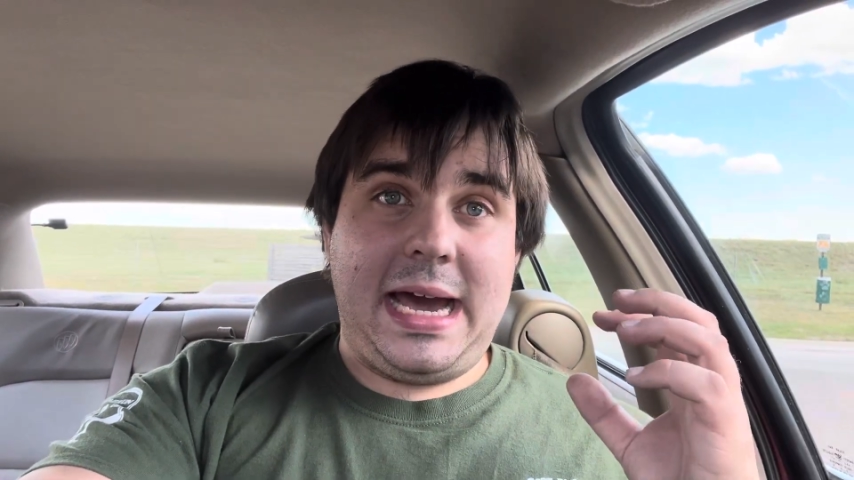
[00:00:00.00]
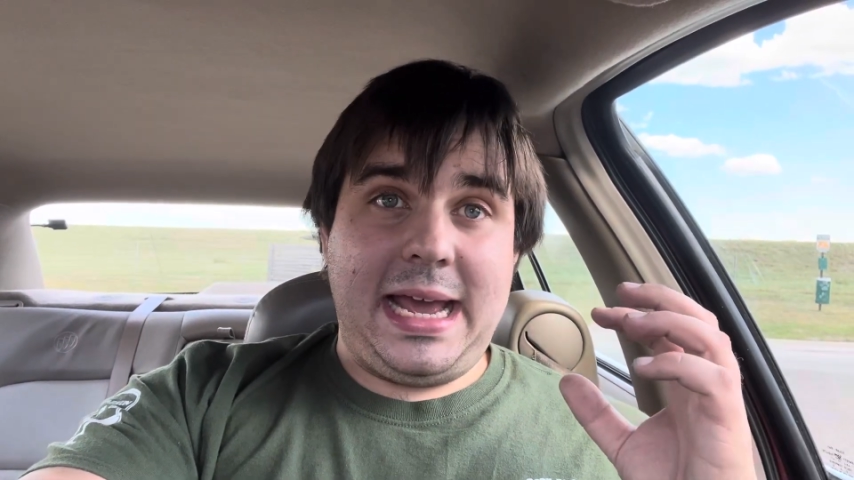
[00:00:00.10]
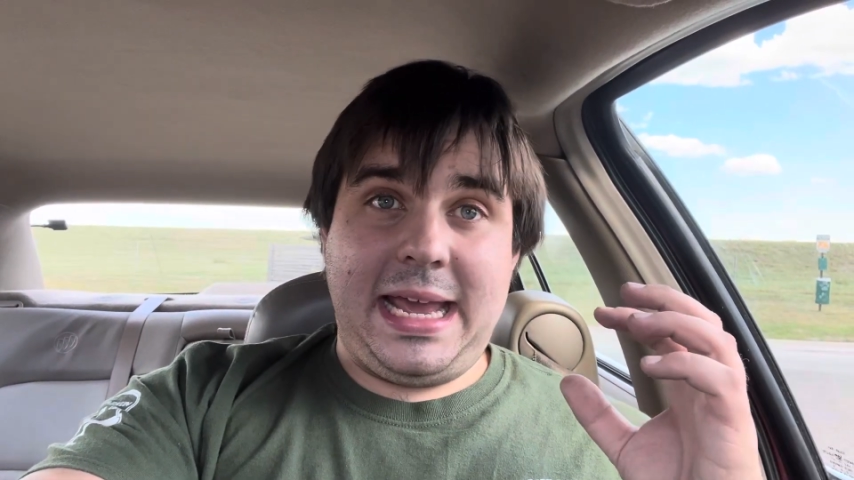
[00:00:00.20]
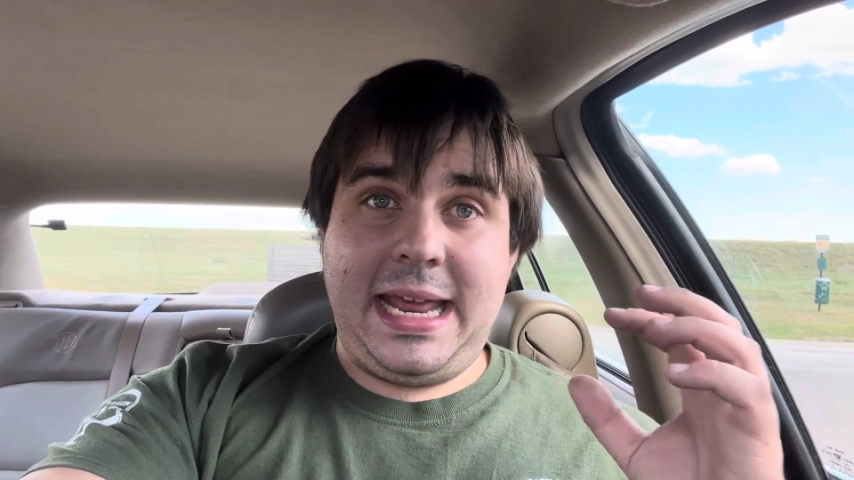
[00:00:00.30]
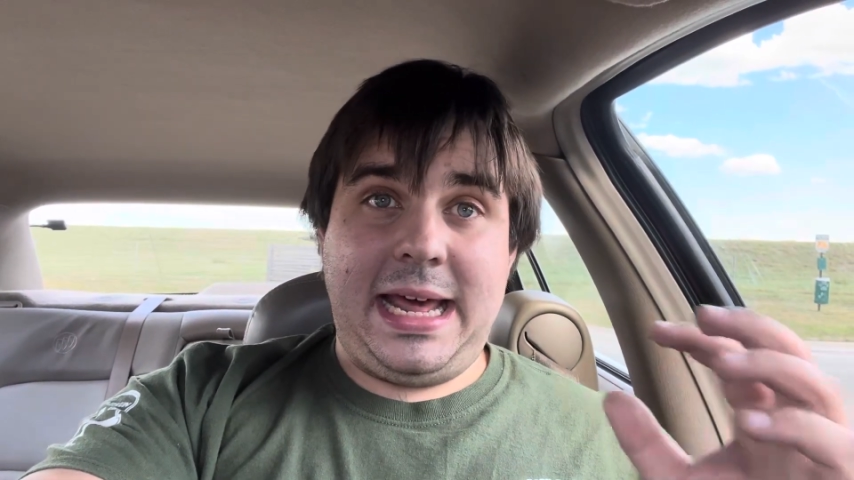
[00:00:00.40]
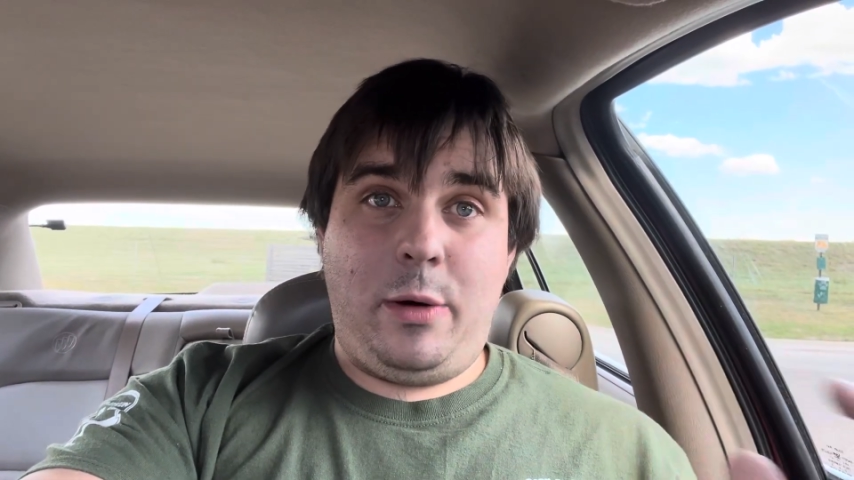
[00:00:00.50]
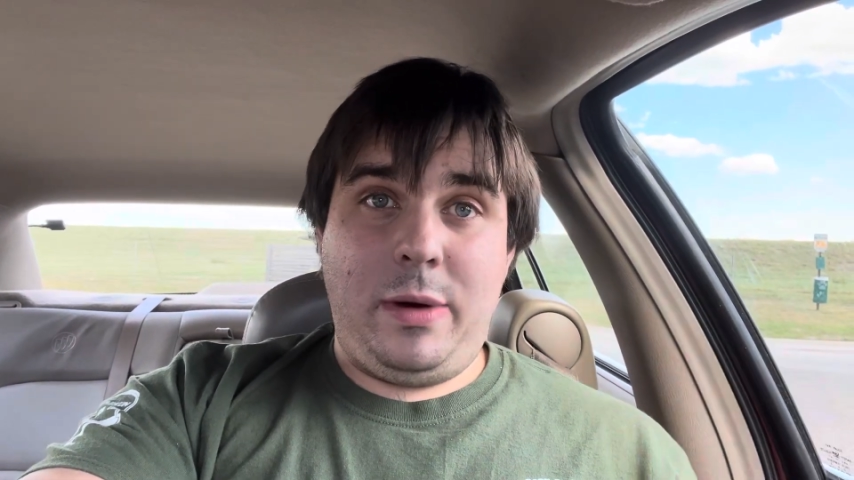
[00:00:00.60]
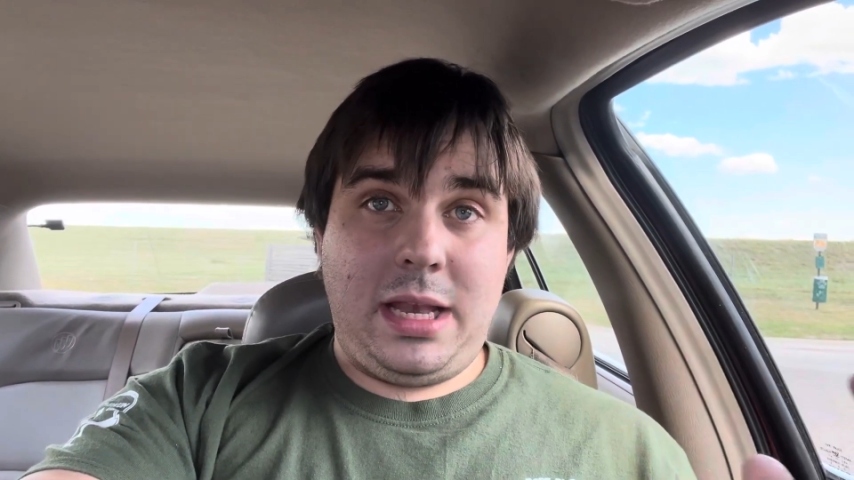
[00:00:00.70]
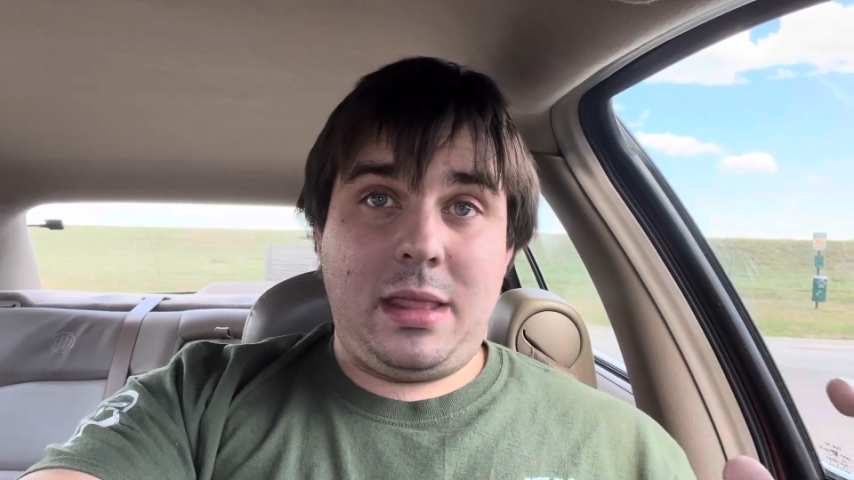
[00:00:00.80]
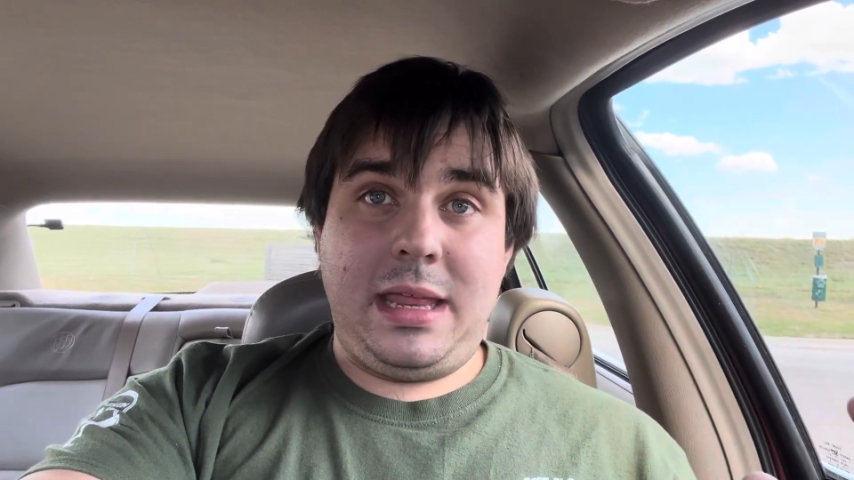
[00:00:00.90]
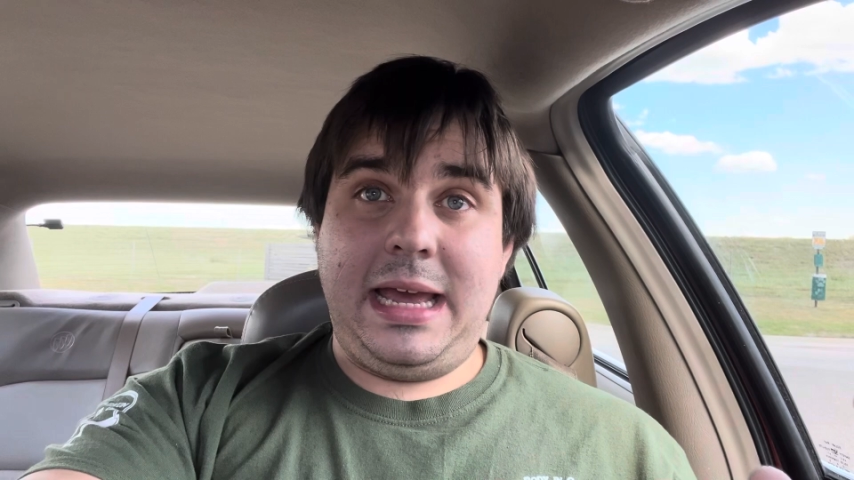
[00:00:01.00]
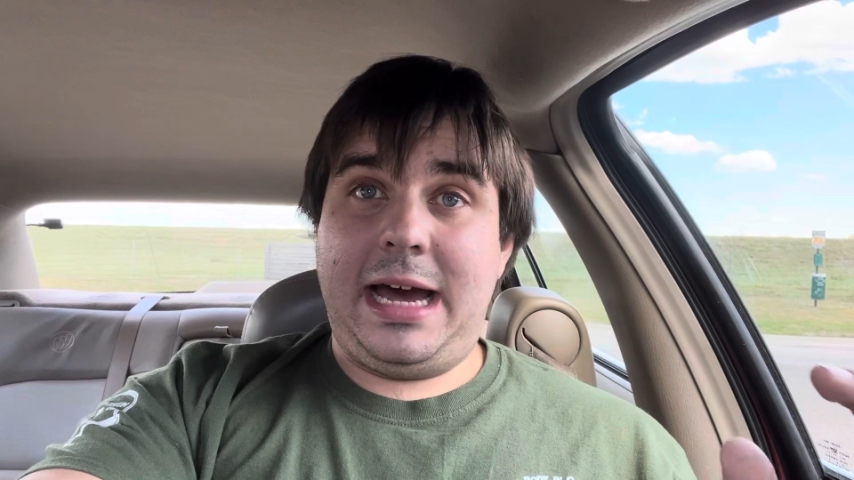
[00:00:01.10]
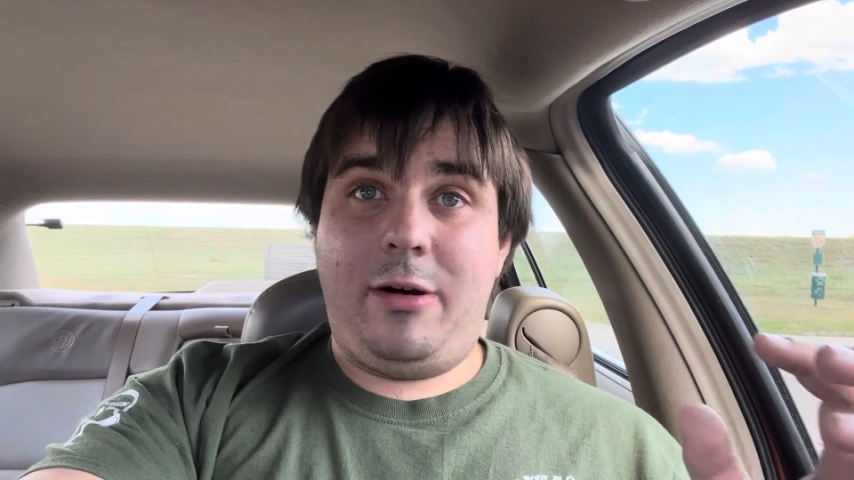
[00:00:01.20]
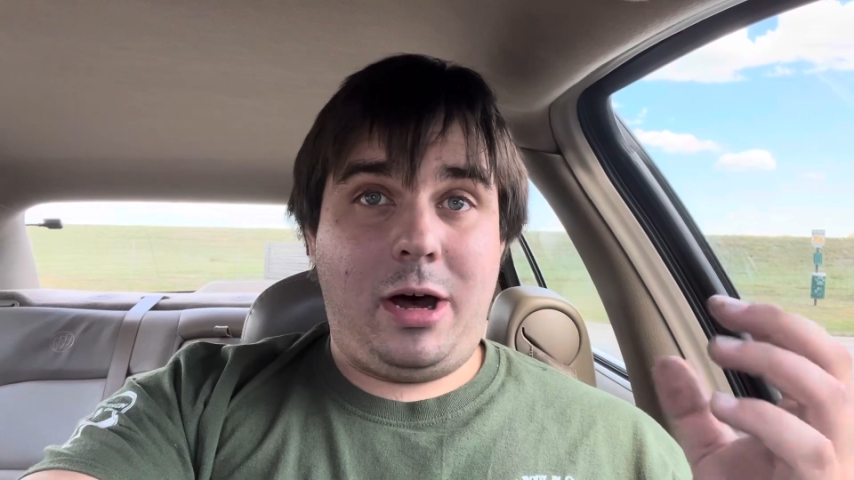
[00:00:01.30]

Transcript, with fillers: I cannot wait to see how